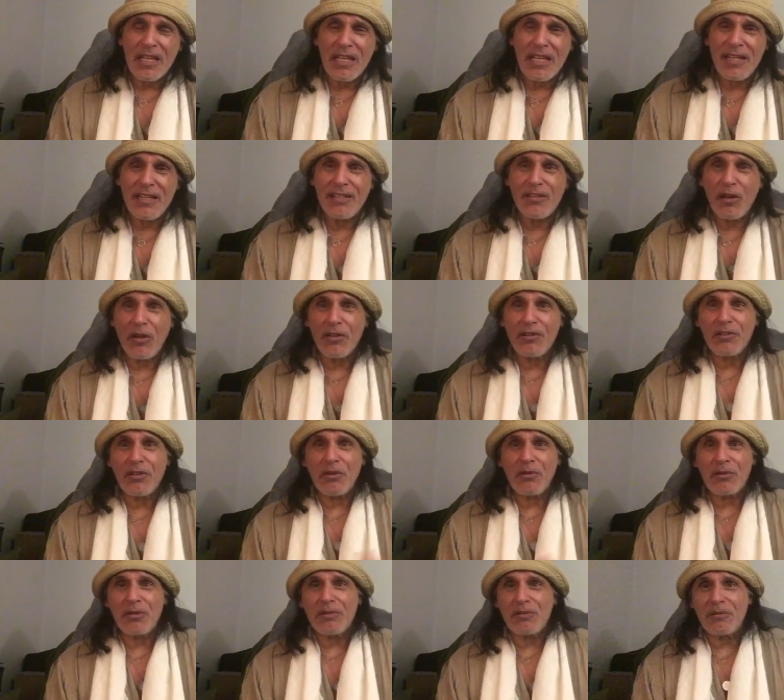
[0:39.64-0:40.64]
And
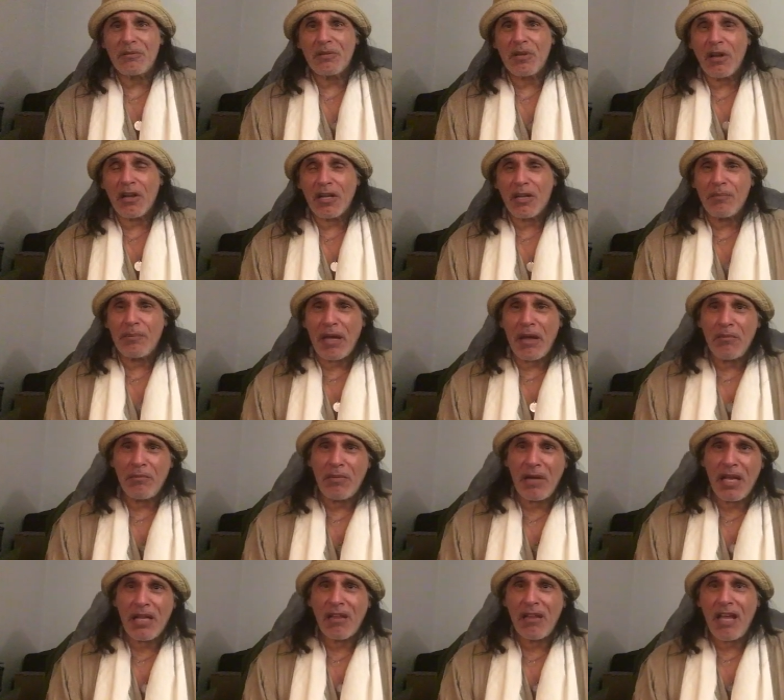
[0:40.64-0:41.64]
also talk about
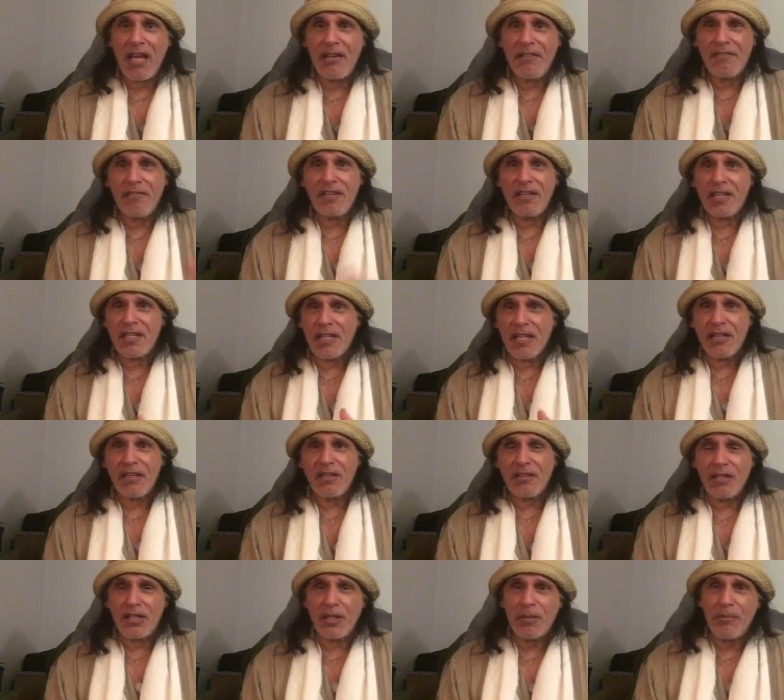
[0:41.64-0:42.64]
my life and then
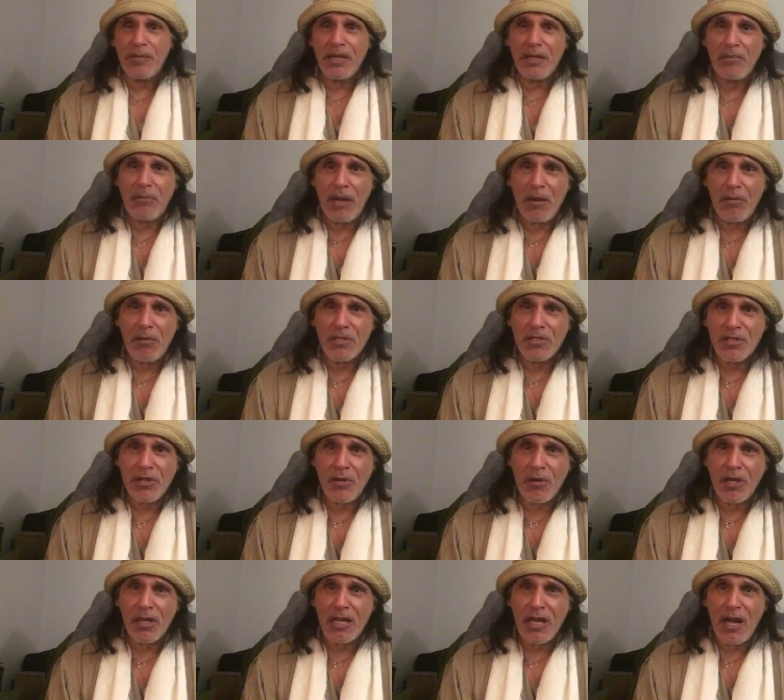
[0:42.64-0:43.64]
a little bit about what's
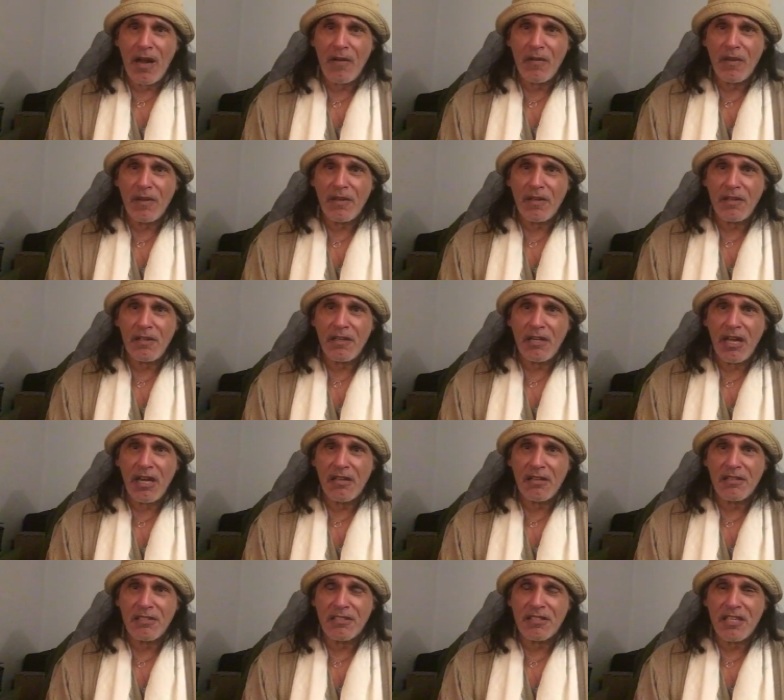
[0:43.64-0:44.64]
going on in the
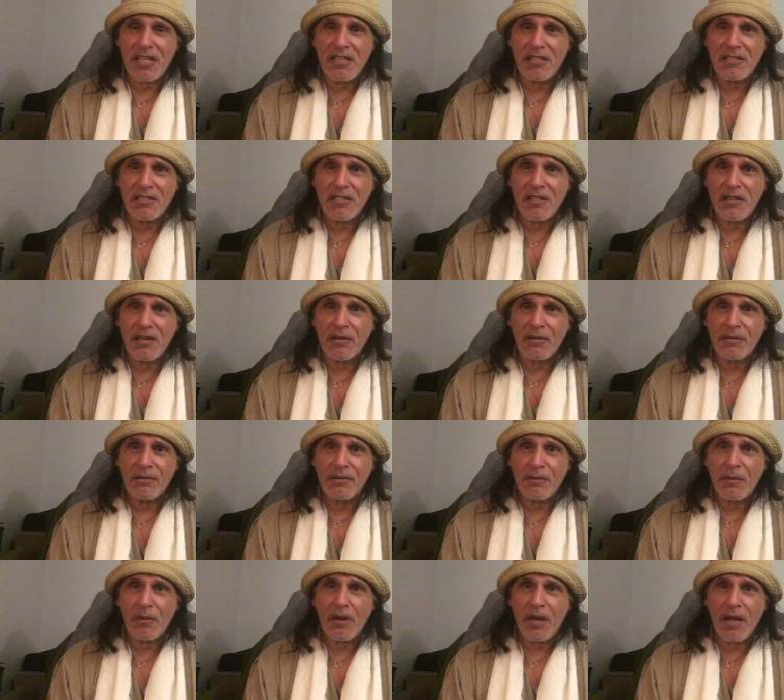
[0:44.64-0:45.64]
United States here
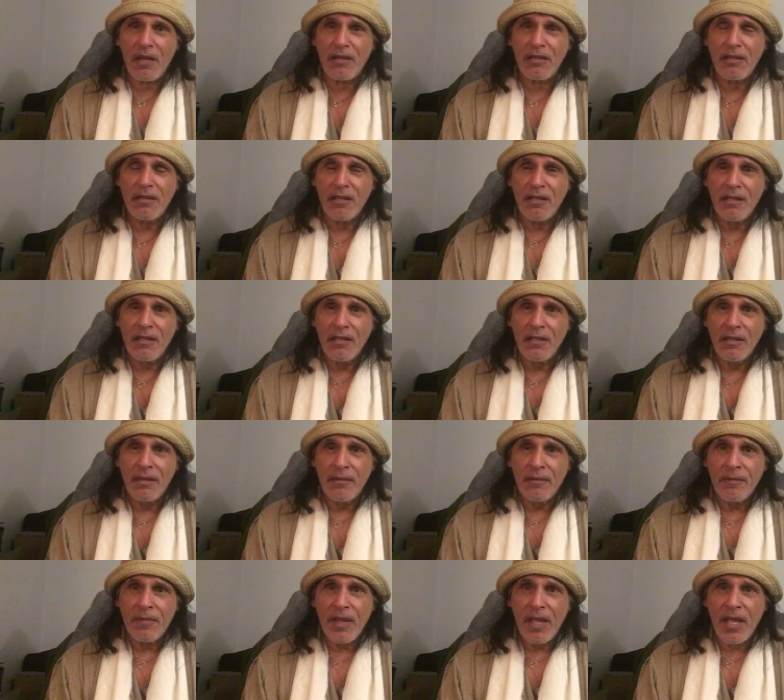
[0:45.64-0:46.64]
where
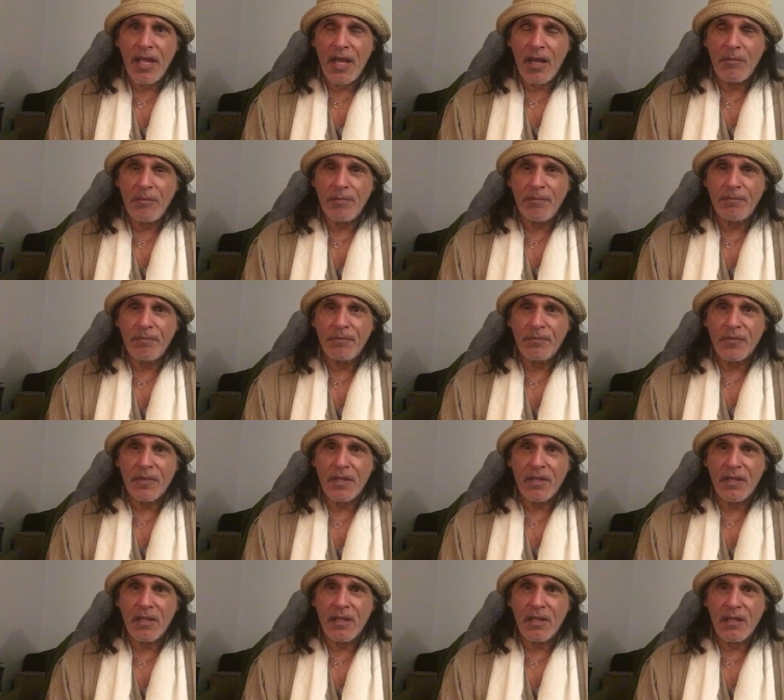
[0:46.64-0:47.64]
I am.
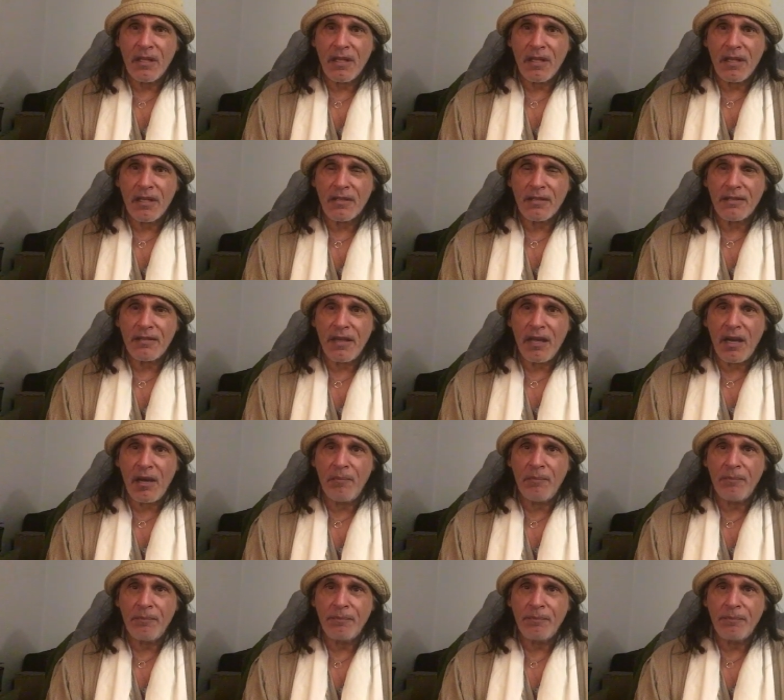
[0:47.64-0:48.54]
And um,